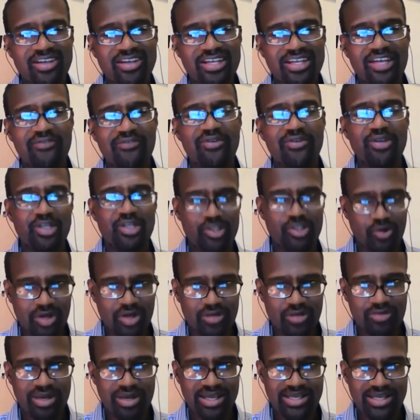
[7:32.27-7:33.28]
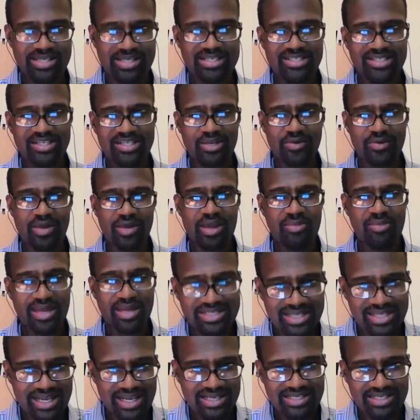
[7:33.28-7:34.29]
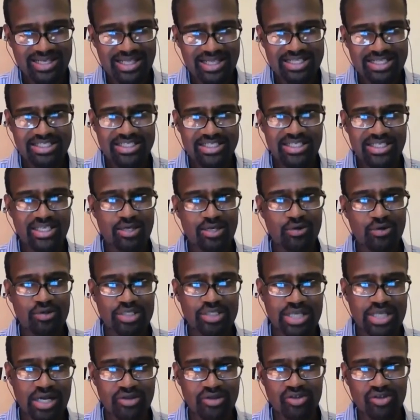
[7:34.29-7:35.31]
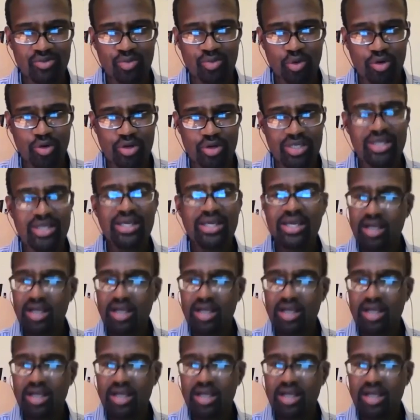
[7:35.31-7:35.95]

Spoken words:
if you join my Instagram at Technology Killed Child Support.